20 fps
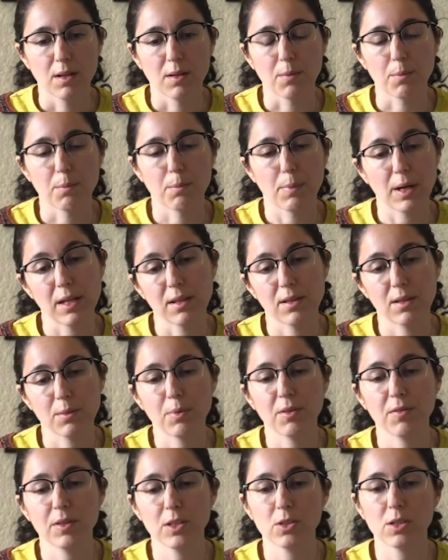But the
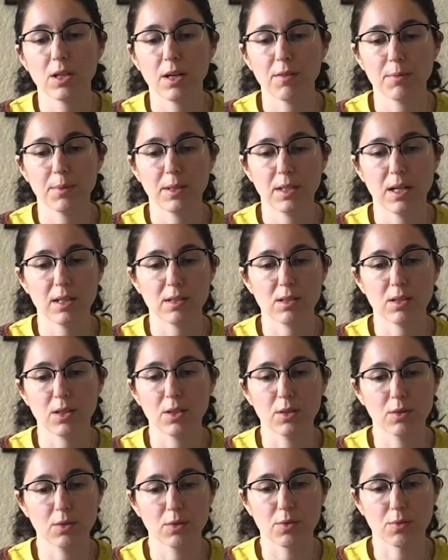provincial government has a
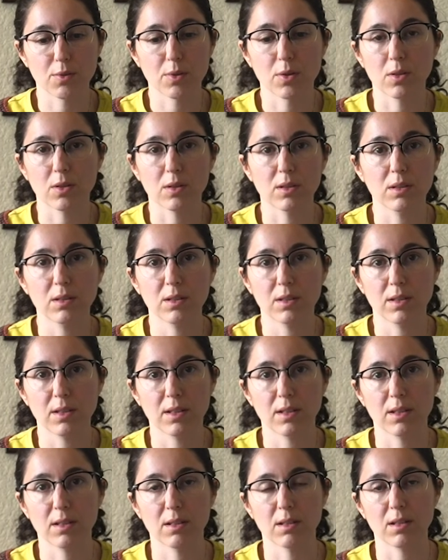huge role
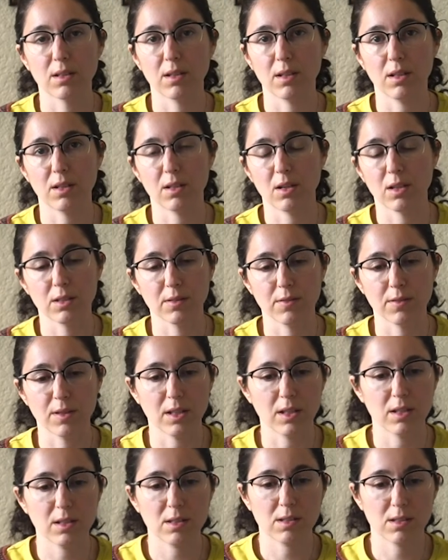in all of
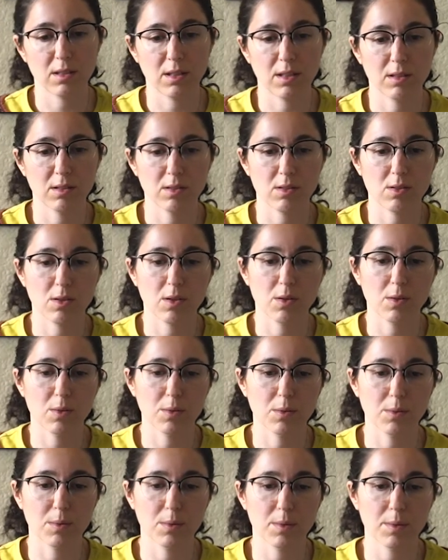this, and
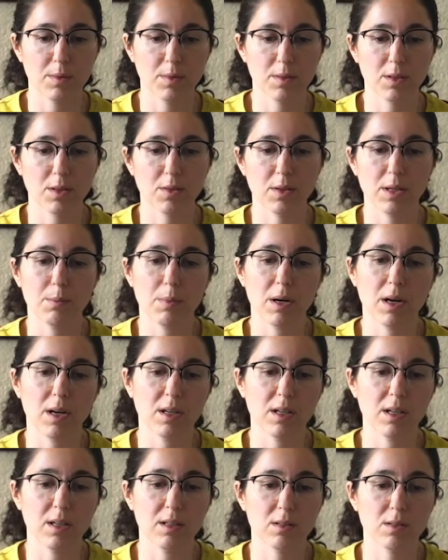so the Green
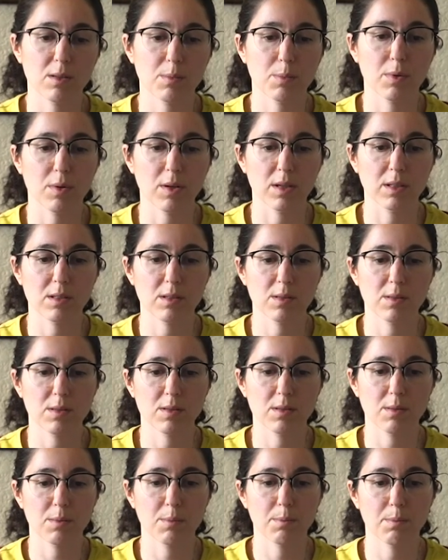Party
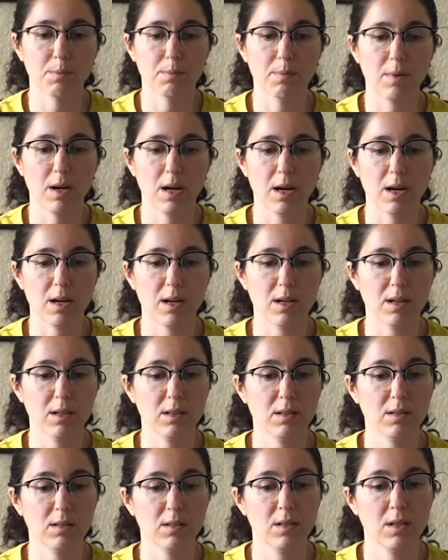supports
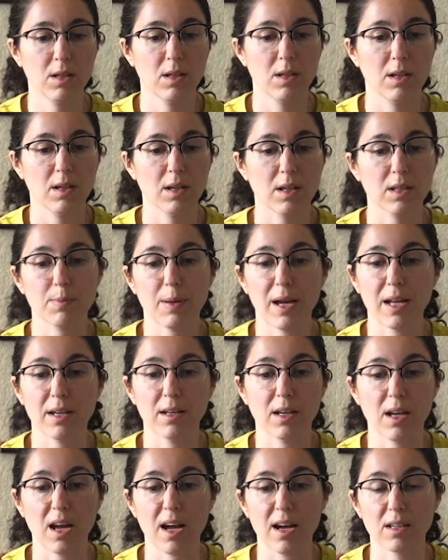
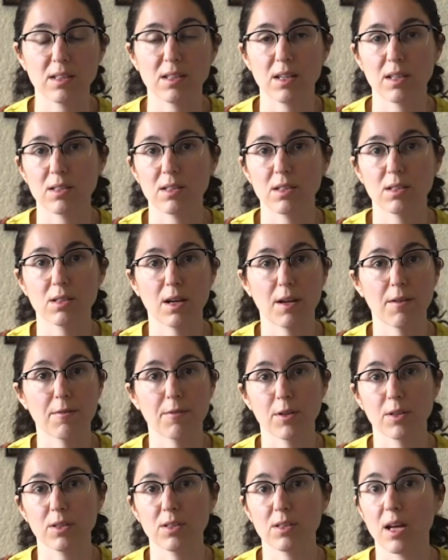expanding access to
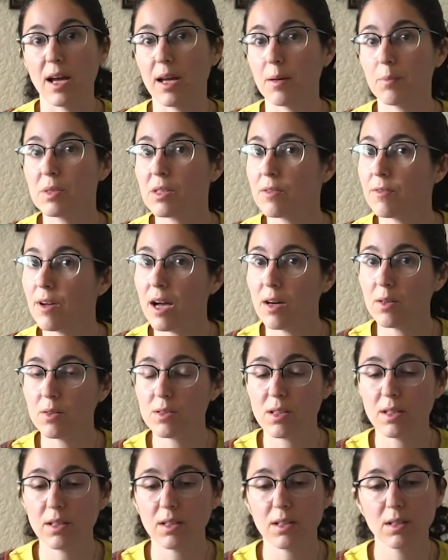diverse types of
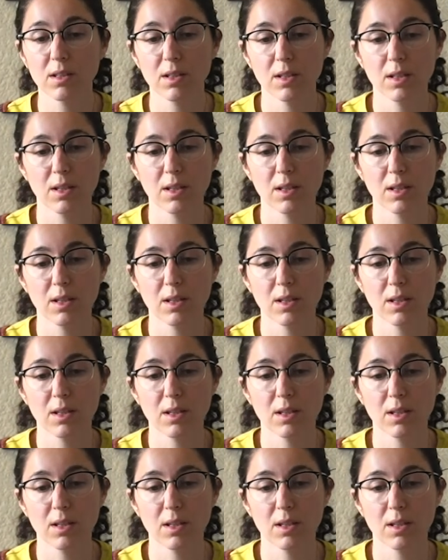housing,